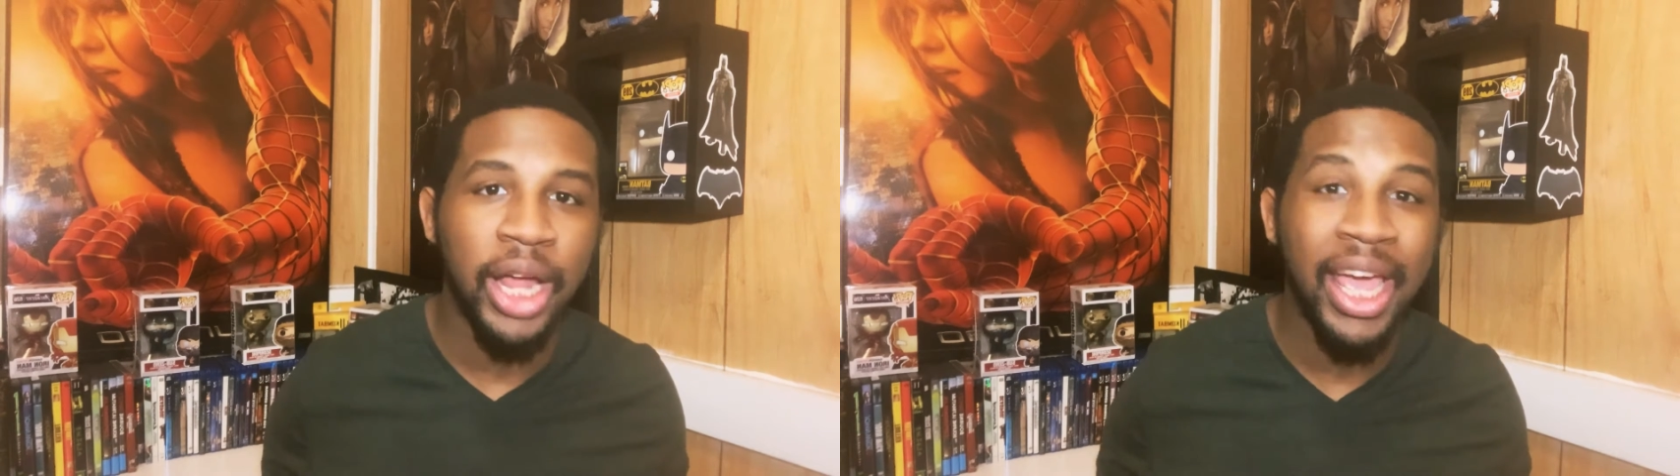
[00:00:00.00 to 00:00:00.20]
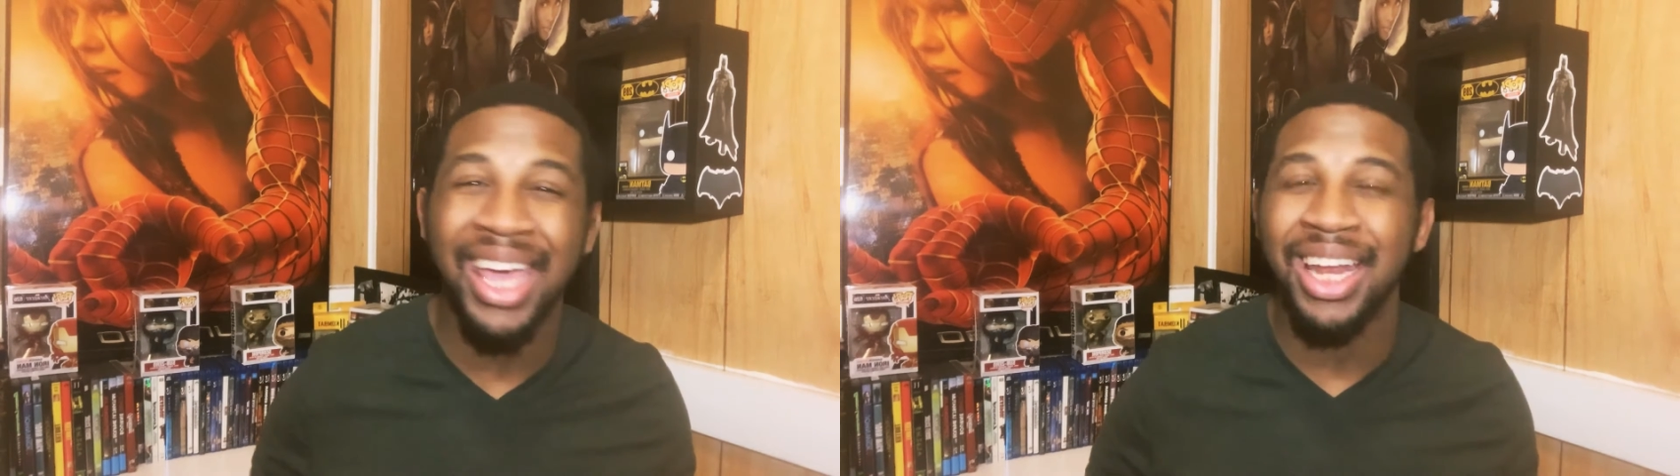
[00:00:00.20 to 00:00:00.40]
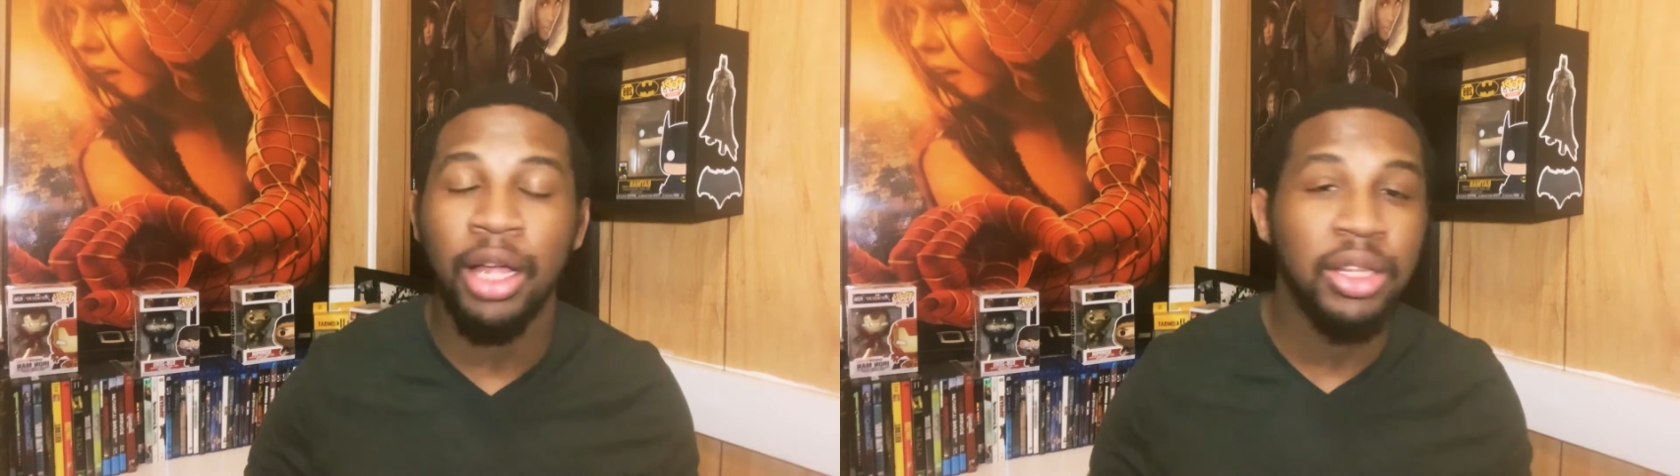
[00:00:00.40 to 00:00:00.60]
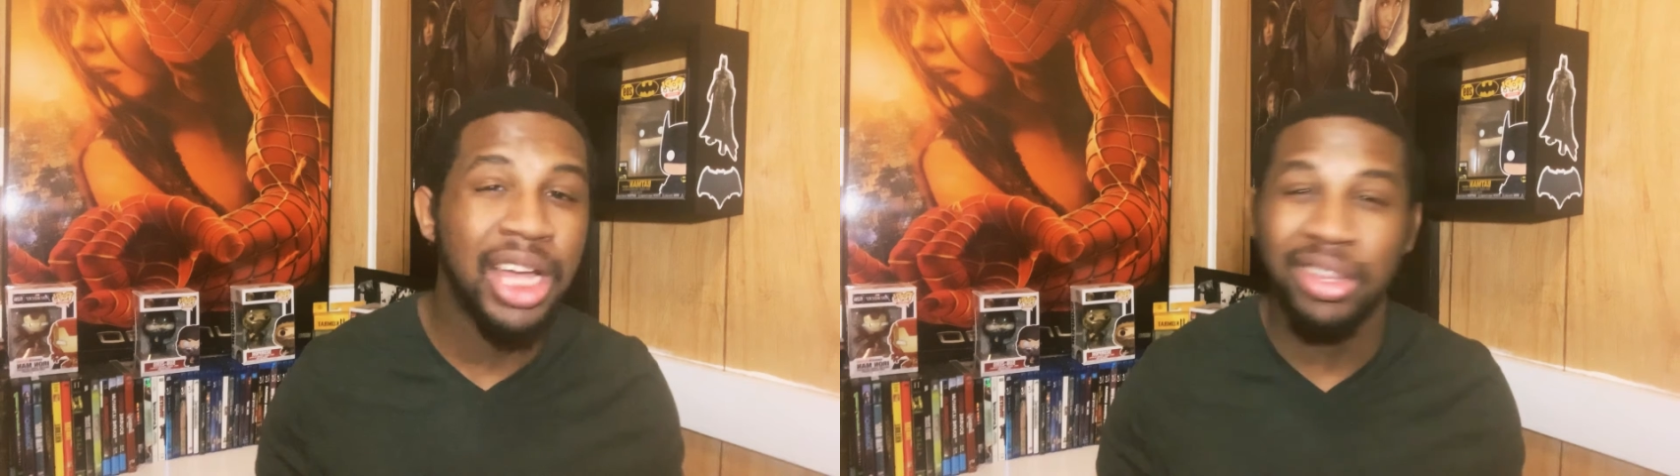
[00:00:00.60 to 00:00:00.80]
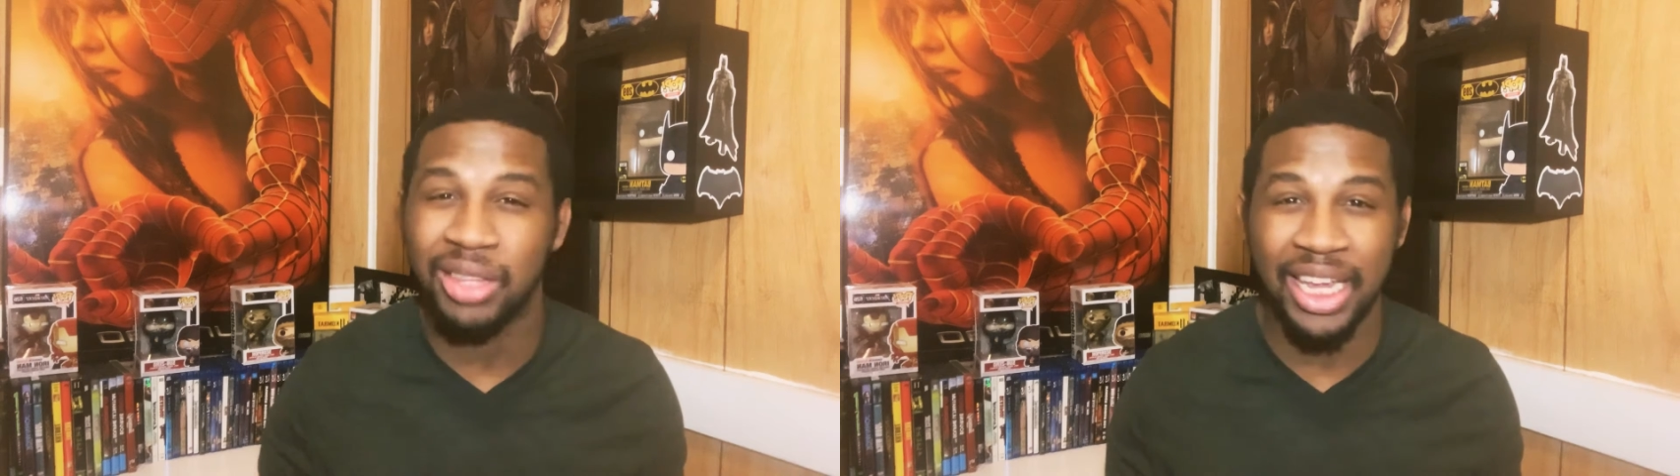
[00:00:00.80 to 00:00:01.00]
And
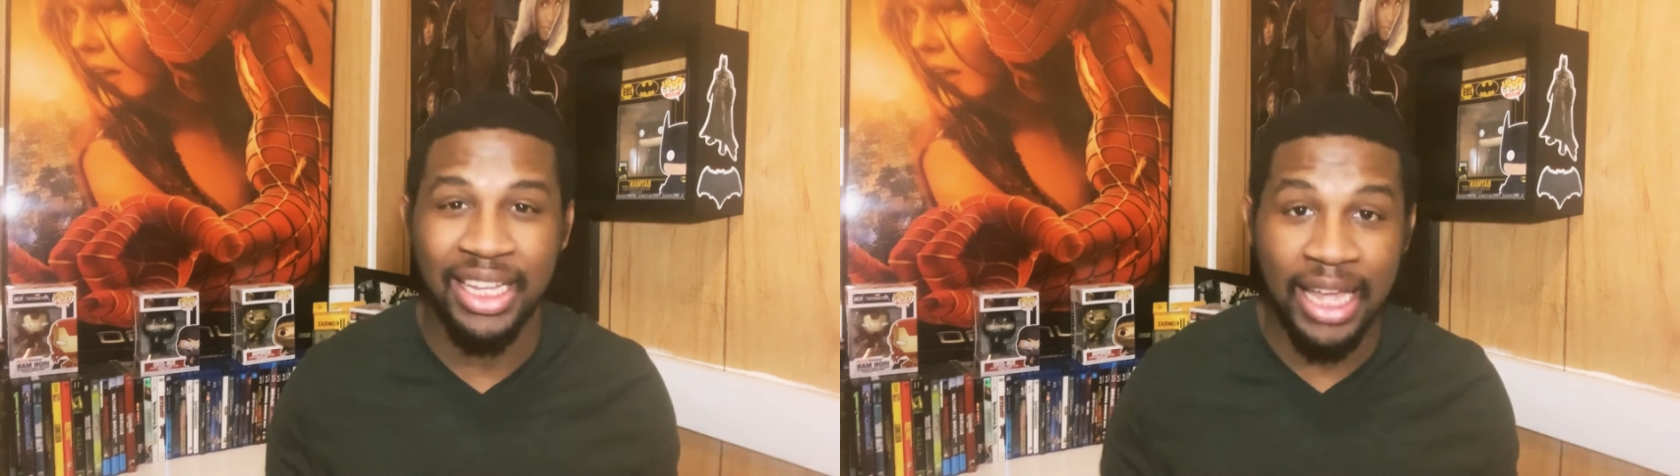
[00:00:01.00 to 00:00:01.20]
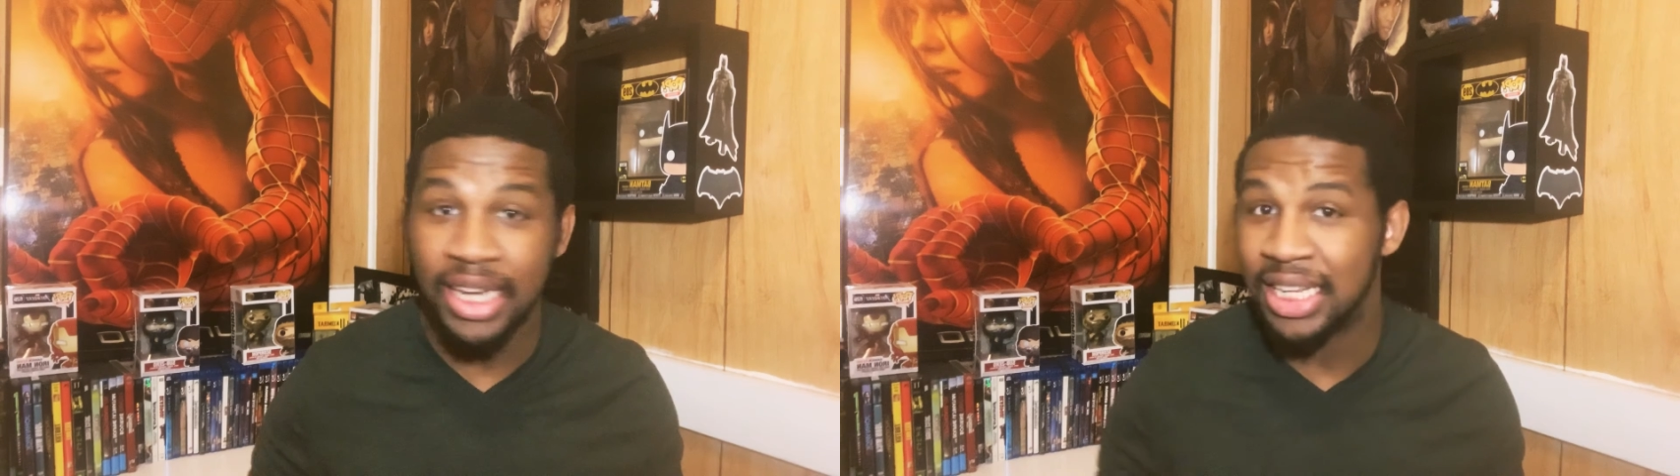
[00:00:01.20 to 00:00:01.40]
another thing that